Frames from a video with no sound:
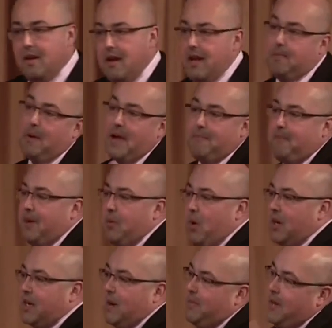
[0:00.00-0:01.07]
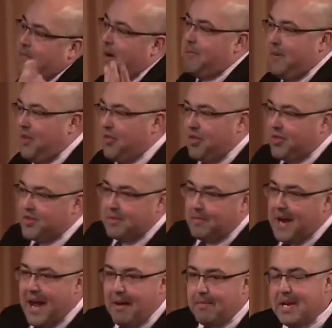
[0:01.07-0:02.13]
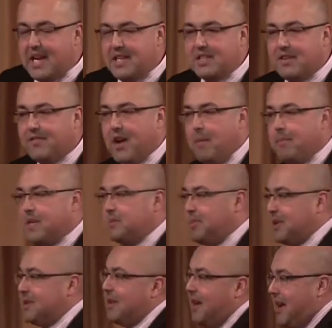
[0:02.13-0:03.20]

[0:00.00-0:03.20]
And it might be one company, it might be some combination of companies, but